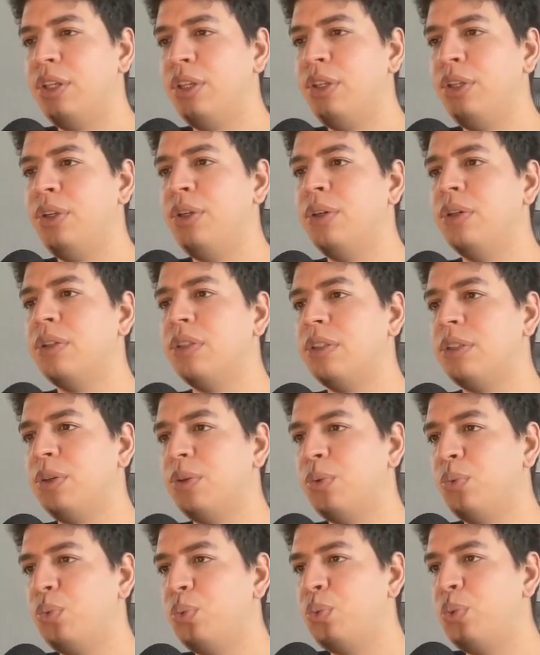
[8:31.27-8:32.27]
use
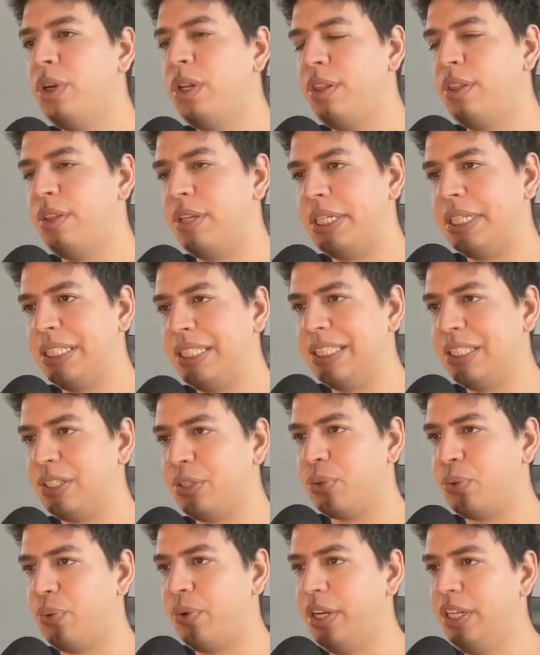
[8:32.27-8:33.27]
with
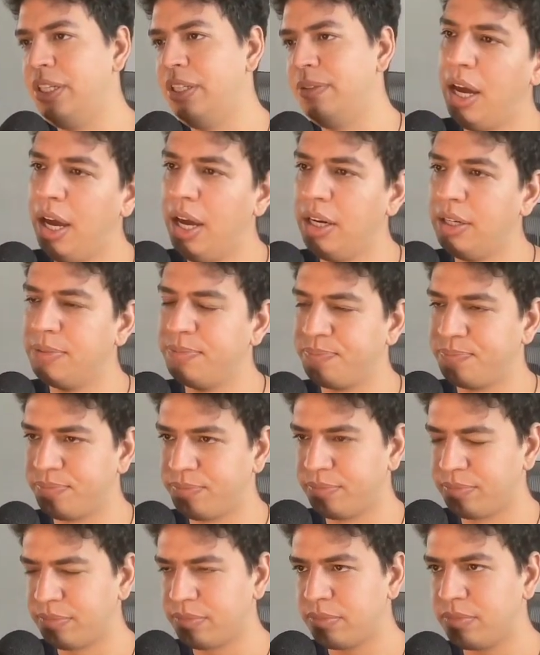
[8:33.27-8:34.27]
screen and,
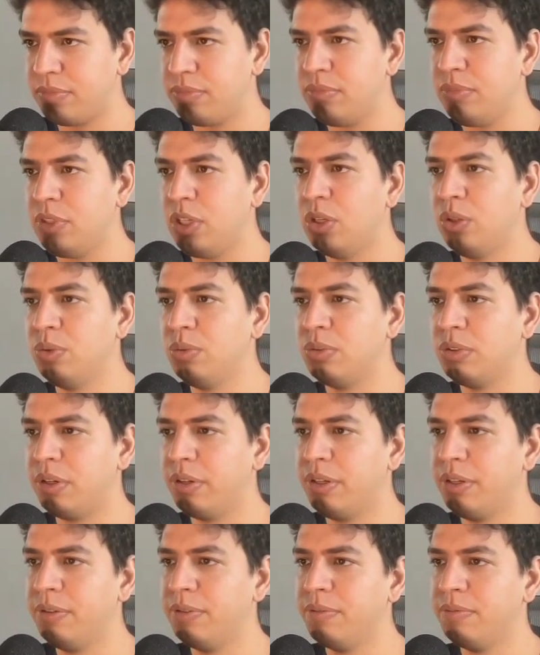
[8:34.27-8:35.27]
oh,
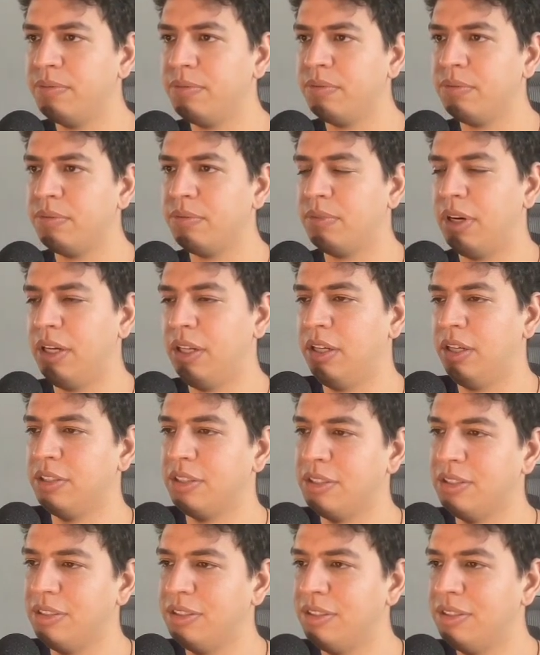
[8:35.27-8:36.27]
sorry, I
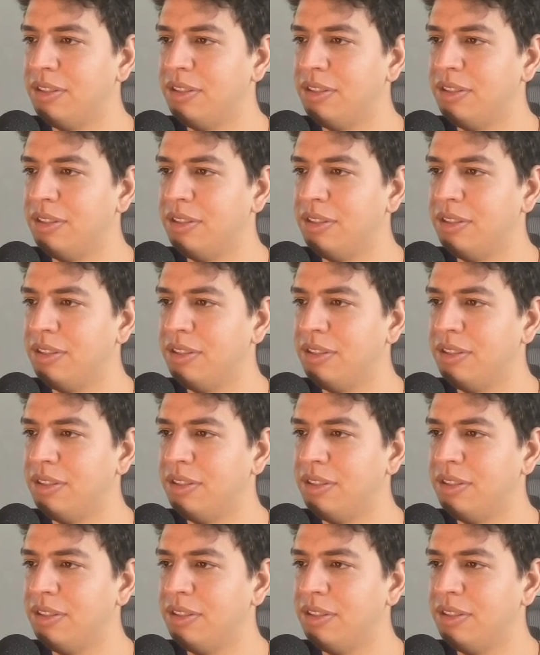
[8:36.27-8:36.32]
lost it.